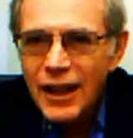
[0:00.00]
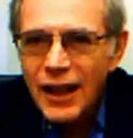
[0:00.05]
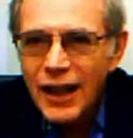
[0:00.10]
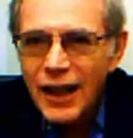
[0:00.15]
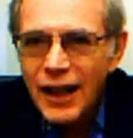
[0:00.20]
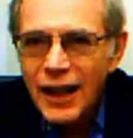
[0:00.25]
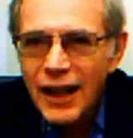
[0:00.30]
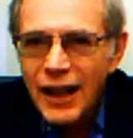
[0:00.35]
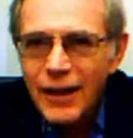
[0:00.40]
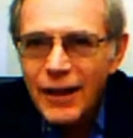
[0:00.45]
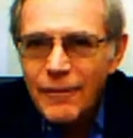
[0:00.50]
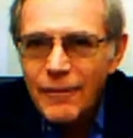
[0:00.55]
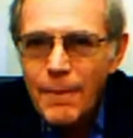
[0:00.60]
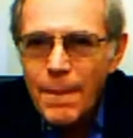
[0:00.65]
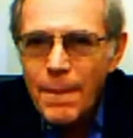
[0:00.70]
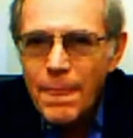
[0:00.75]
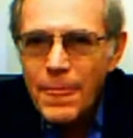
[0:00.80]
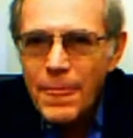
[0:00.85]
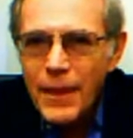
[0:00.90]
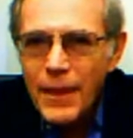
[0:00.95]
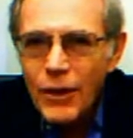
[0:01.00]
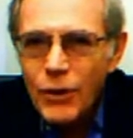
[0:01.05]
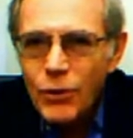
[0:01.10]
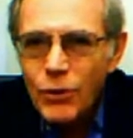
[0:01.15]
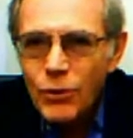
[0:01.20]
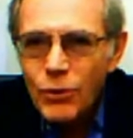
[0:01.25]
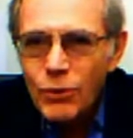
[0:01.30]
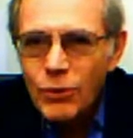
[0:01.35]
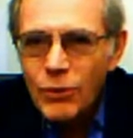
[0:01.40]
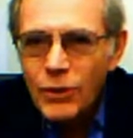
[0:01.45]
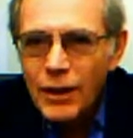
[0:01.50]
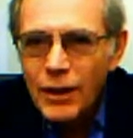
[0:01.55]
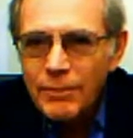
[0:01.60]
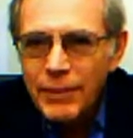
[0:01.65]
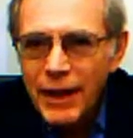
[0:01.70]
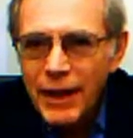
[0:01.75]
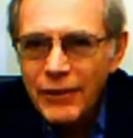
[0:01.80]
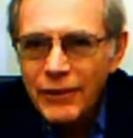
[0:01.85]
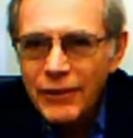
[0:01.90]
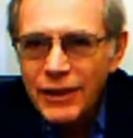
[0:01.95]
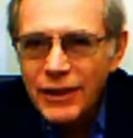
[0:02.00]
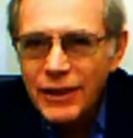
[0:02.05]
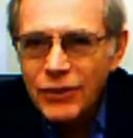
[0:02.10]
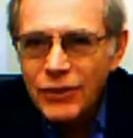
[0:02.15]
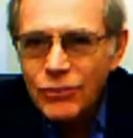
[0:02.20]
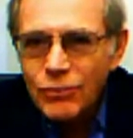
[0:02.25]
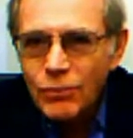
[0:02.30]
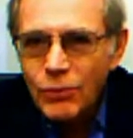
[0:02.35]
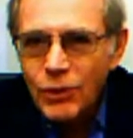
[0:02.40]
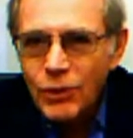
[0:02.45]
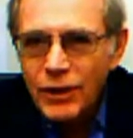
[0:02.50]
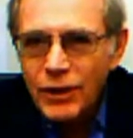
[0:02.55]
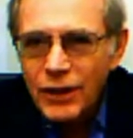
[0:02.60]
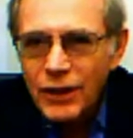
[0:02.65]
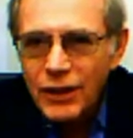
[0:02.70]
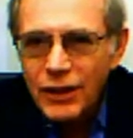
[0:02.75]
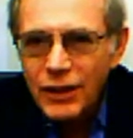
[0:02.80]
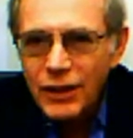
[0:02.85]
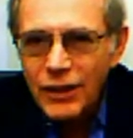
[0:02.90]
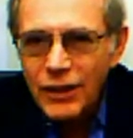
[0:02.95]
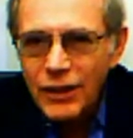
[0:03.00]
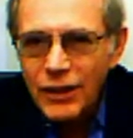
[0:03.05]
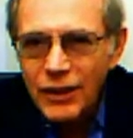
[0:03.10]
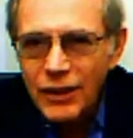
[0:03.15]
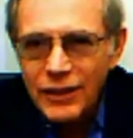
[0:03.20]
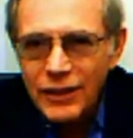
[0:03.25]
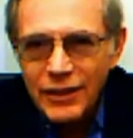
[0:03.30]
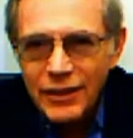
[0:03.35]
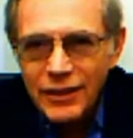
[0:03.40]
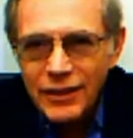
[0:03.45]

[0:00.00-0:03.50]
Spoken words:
who apparently is working on